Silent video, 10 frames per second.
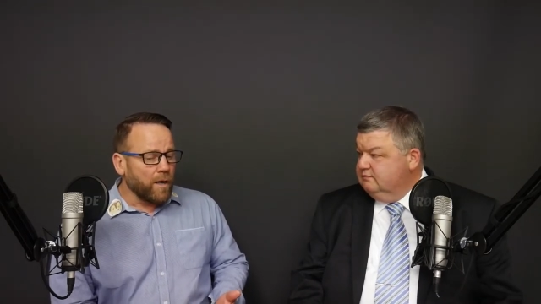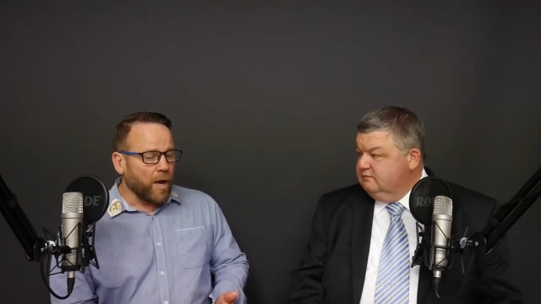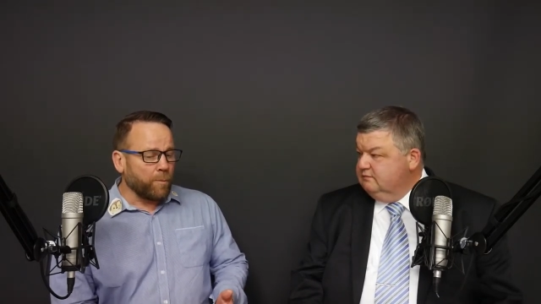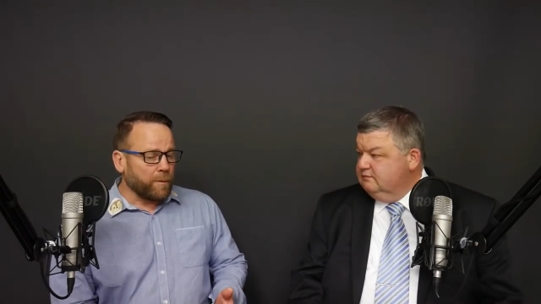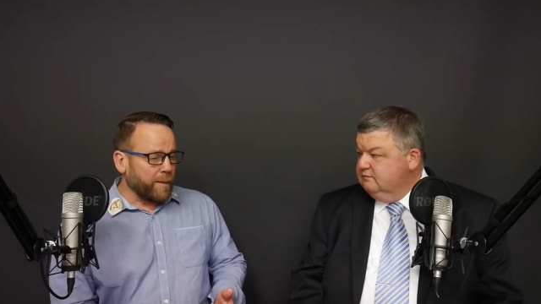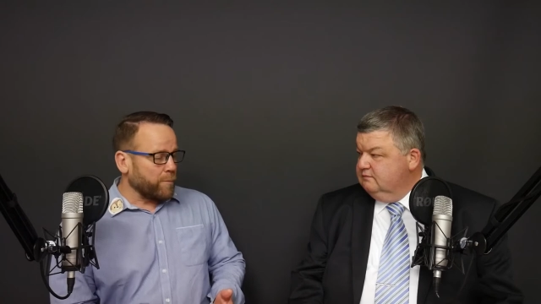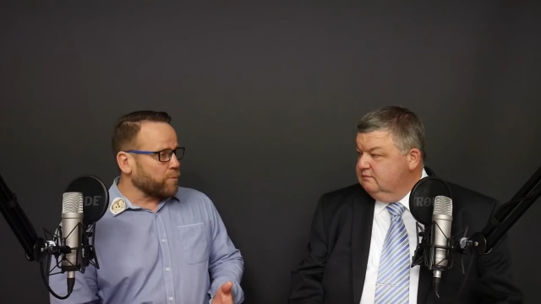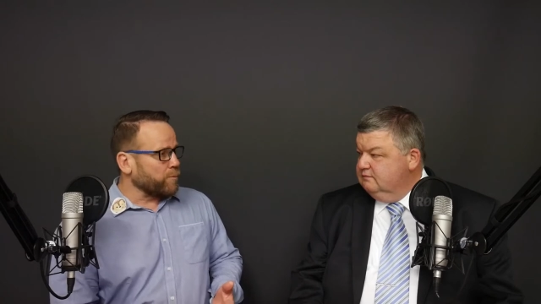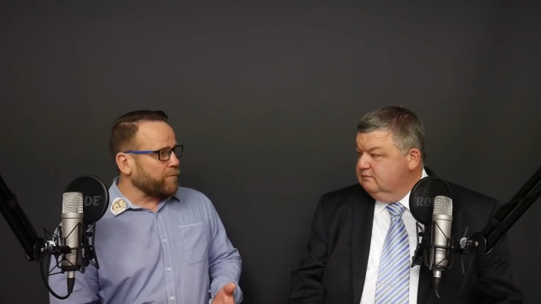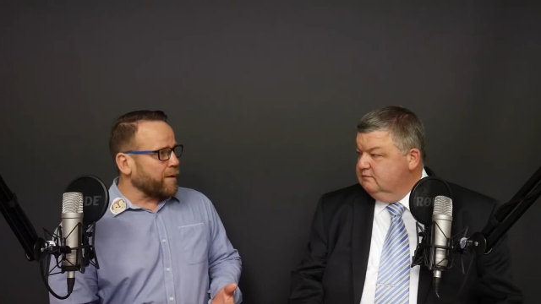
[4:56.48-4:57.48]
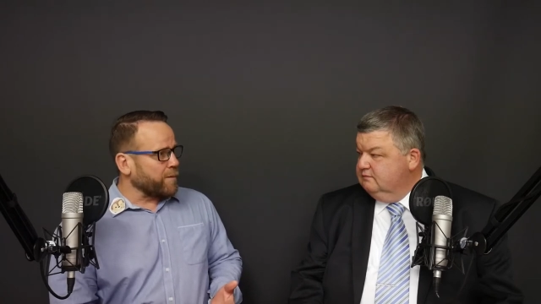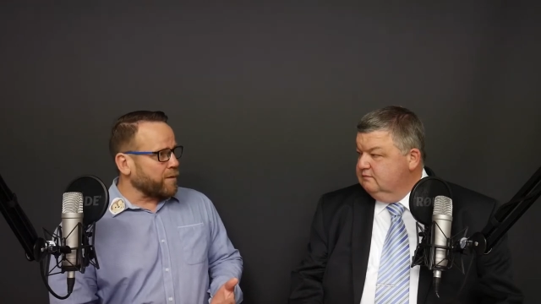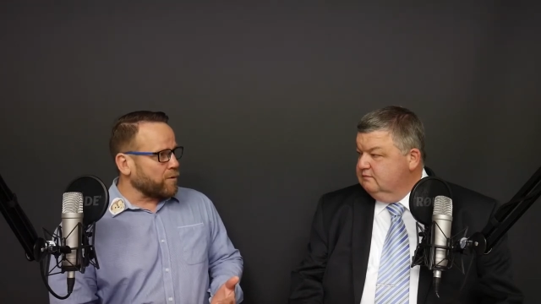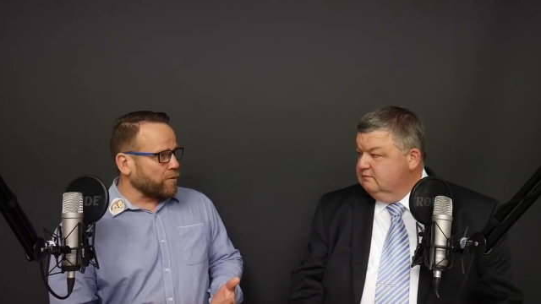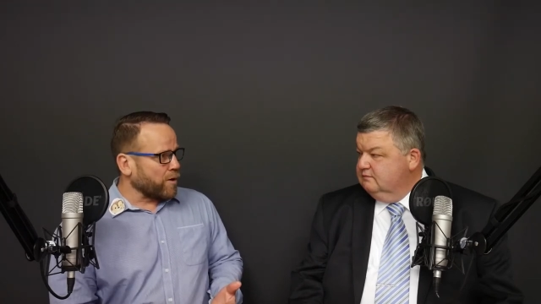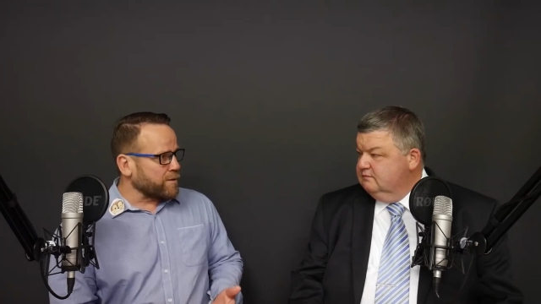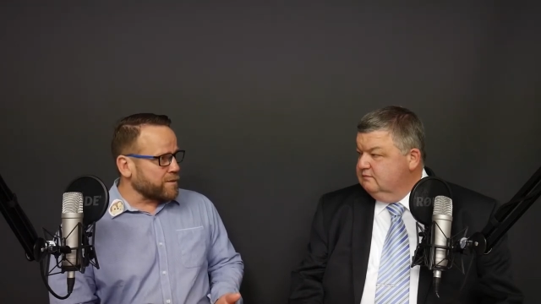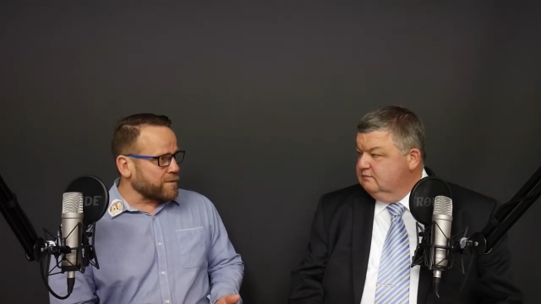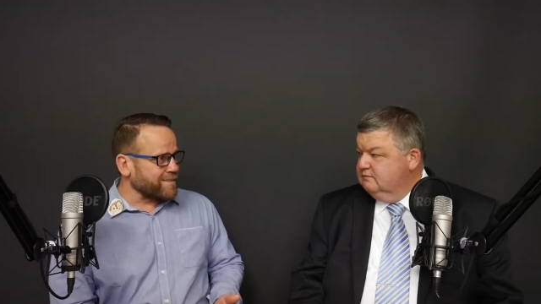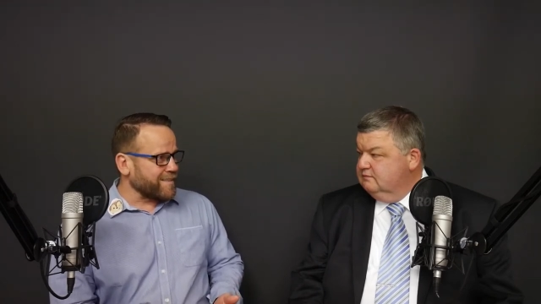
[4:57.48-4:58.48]
Speaker 1: helping people with family law
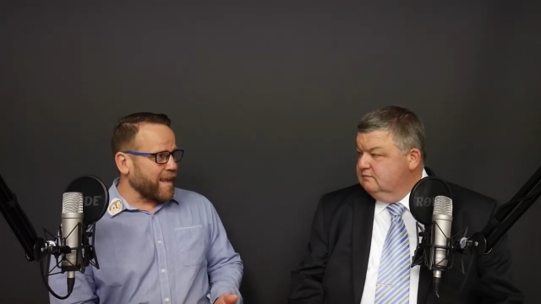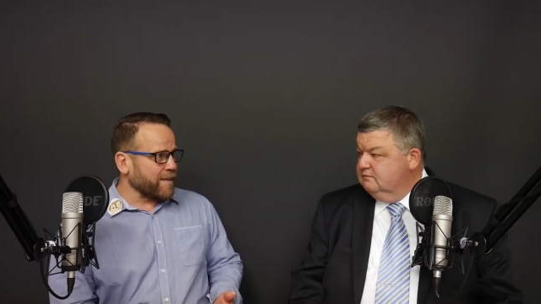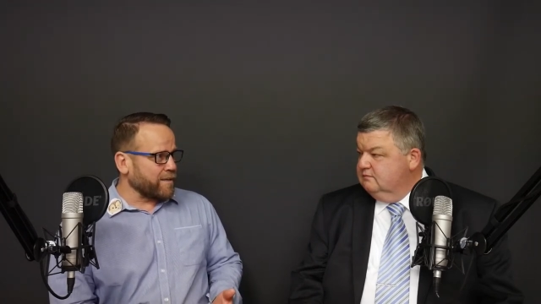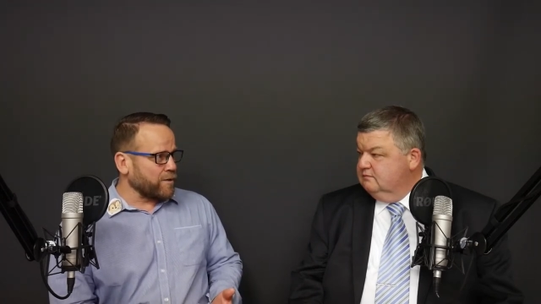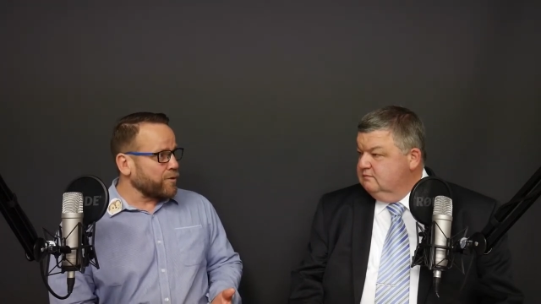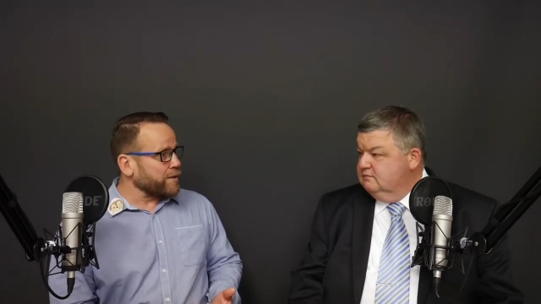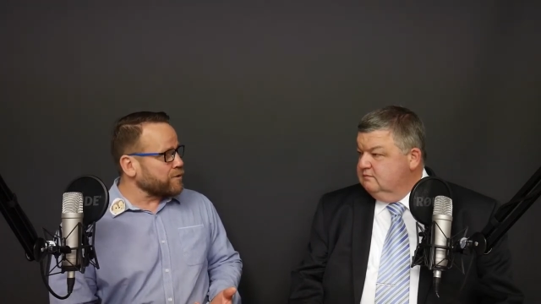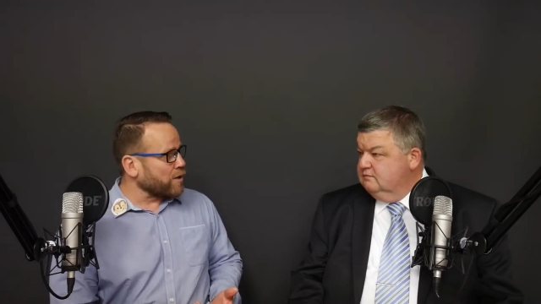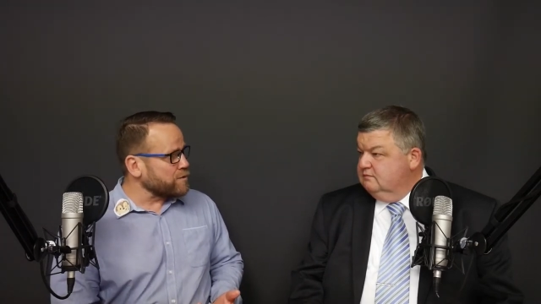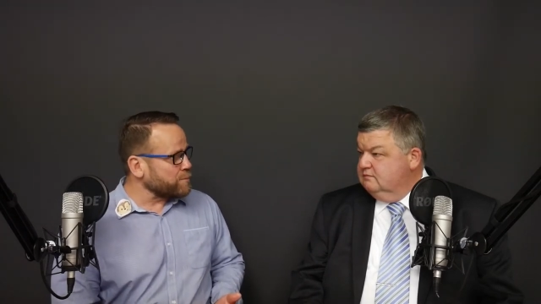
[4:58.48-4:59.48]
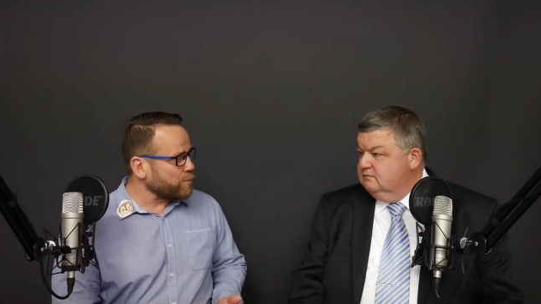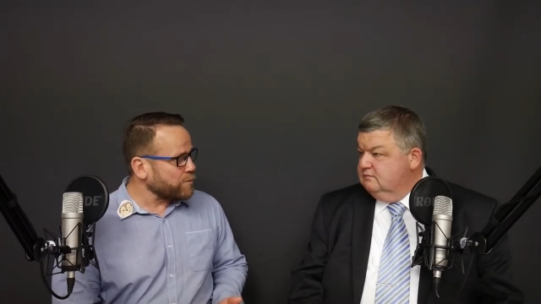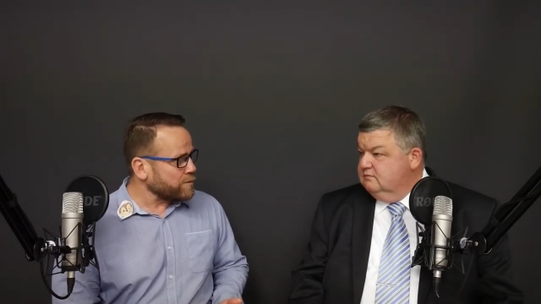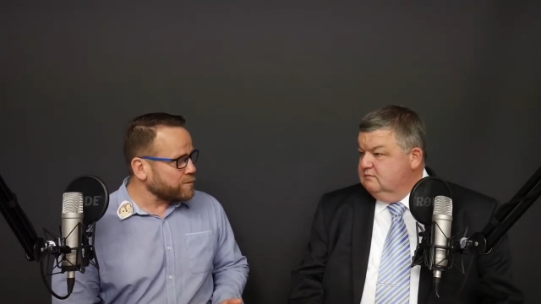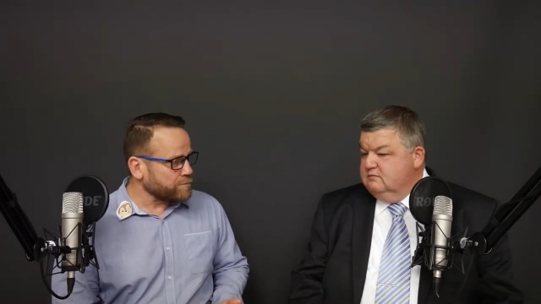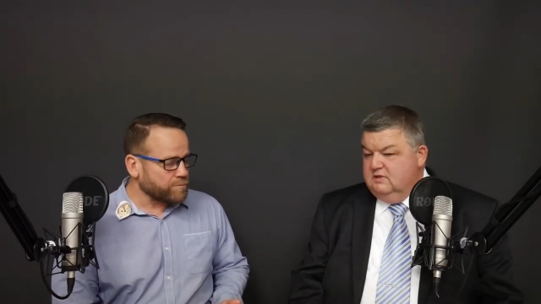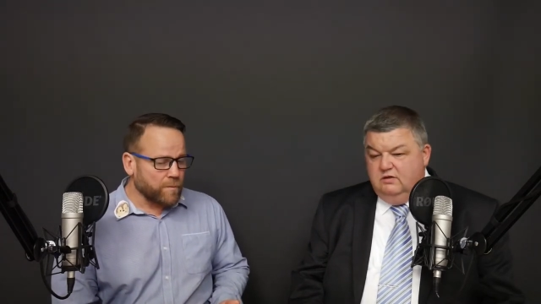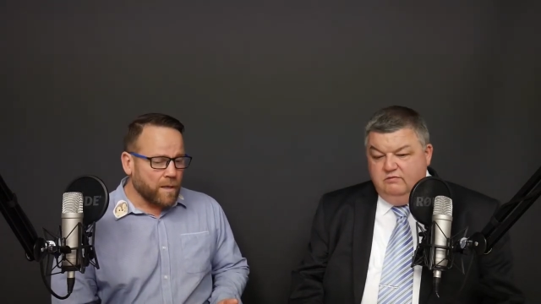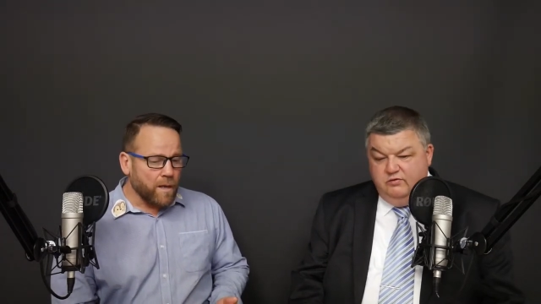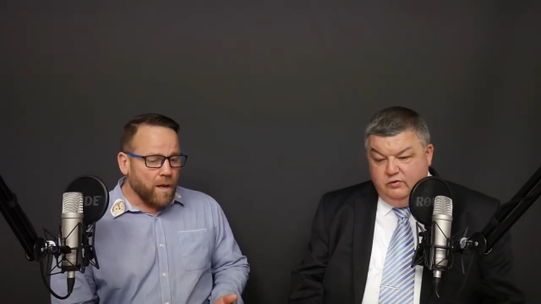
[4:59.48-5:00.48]
crises and, and including child support,
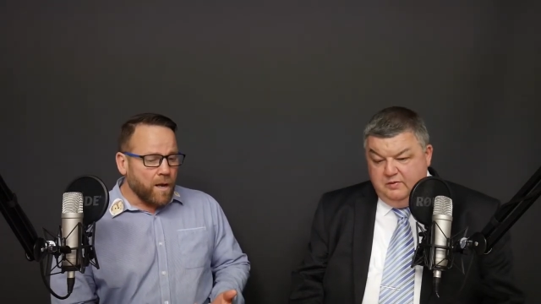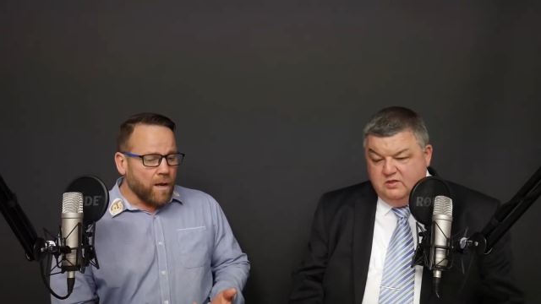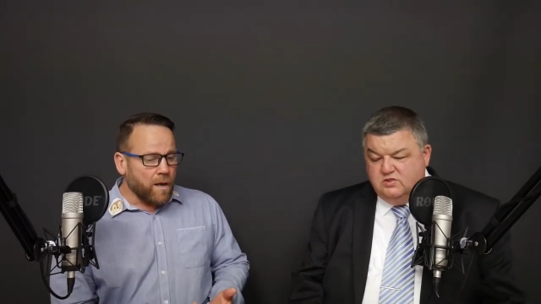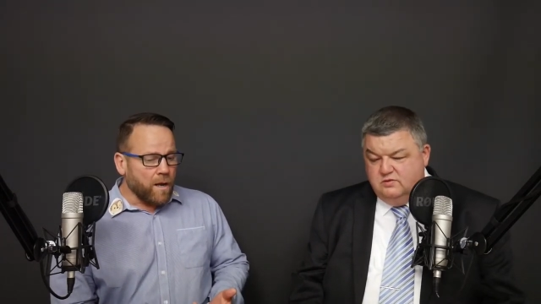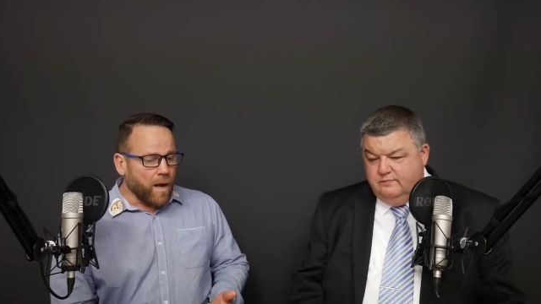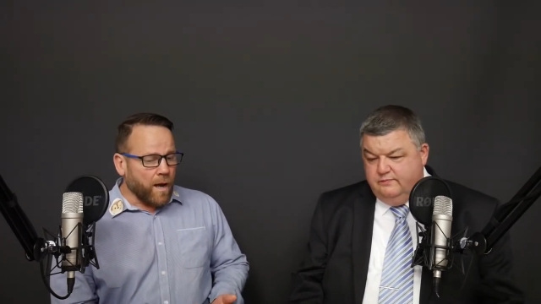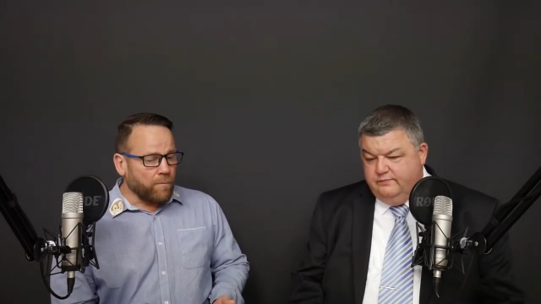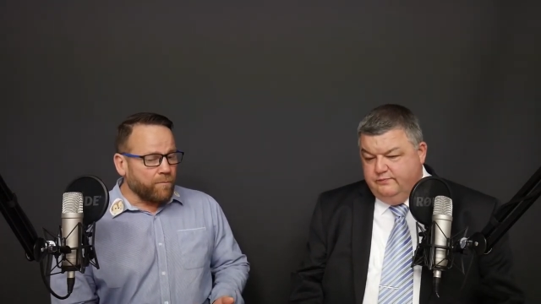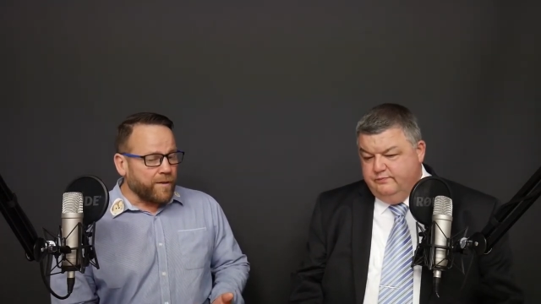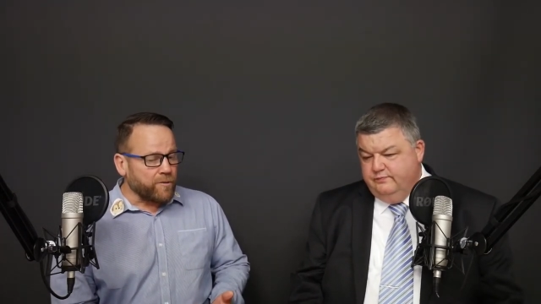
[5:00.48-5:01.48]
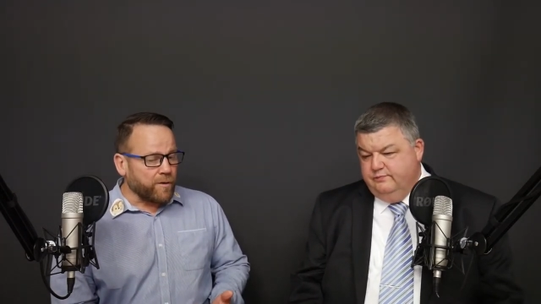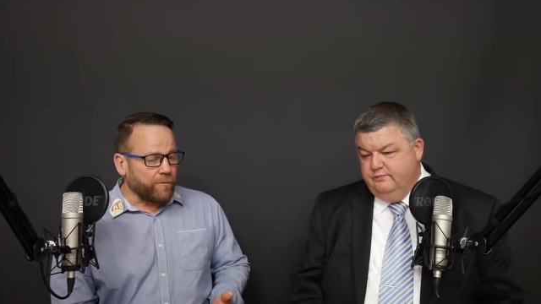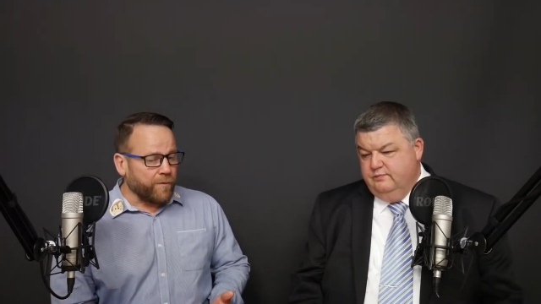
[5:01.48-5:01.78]
very much, um, veteran